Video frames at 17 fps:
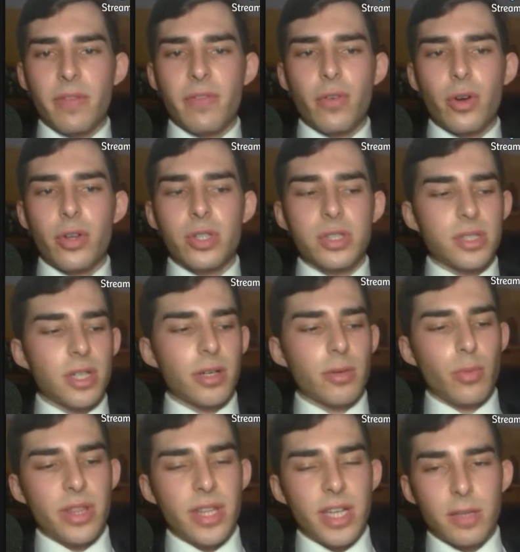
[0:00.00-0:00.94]
Before you start
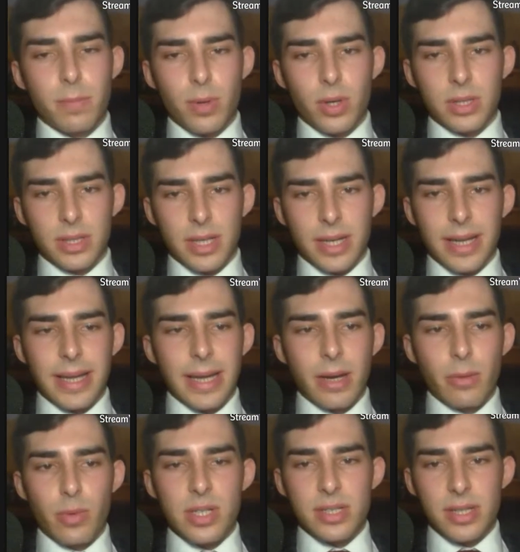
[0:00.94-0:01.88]
with that point,
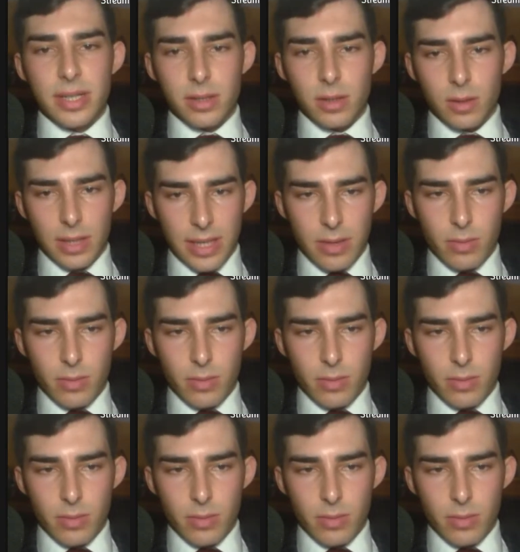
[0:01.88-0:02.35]
can we settle